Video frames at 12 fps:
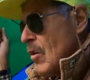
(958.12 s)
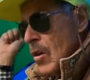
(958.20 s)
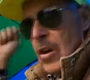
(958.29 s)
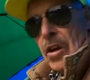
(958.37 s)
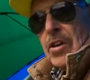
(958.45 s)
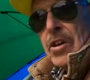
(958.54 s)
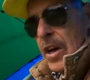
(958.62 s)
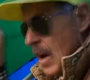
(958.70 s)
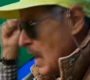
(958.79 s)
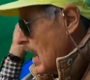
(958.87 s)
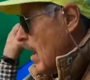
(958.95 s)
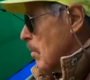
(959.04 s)
you're
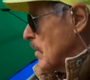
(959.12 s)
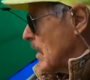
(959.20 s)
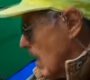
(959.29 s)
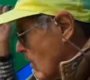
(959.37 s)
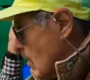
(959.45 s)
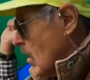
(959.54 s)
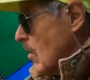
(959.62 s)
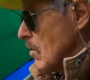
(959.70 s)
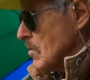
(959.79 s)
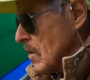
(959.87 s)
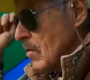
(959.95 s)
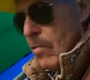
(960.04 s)
continually up and down
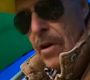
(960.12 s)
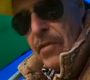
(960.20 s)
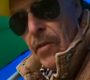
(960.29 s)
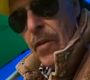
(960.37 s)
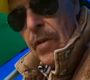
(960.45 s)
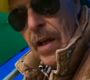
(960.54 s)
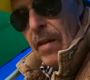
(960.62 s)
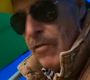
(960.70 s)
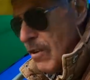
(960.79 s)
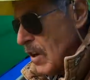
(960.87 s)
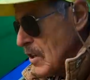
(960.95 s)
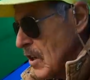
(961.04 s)
casting, trying to find that
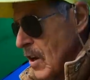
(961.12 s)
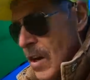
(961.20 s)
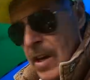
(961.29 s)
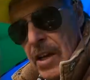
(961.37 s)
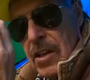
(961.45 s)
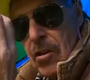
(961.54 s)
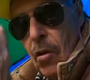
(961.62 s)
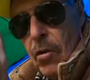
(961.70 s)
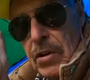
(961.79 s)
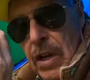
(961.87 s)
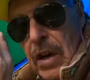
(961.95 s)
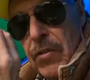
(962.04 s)
fish. It's
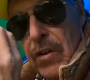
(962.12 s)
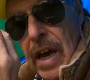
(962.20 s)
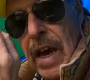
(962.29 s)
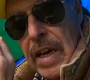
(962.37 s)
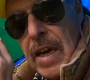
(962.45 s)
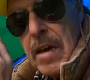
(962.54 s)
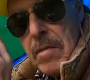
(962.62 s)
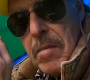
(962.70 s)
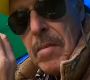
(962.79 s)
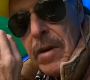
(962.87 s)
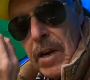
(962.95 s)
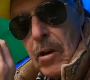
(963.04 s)
ideal can keep
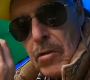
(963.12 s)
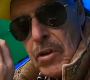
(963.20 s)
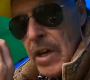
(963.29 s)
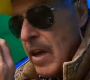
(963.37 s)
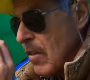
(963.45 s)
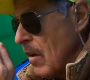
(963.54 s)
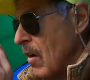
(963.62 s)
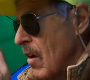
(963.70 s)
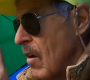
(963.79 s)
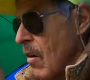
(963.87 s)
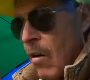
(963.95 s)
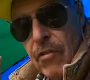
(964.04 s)
them close together.
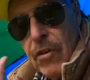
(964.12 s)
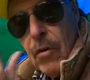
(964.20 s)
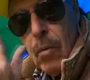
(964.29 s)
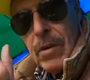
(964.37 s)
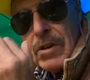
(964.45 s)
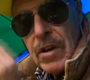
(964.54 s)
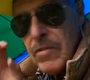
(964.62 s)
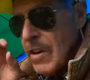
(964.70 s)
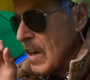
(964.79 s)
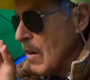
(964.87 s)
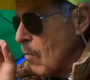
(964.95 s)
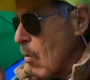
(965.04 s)
I feel once they've
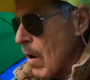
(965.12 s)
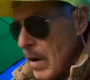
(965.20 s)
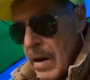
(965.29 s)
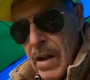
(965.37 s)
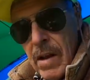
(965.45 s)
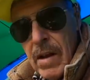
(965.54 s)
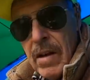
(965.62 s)
taken one,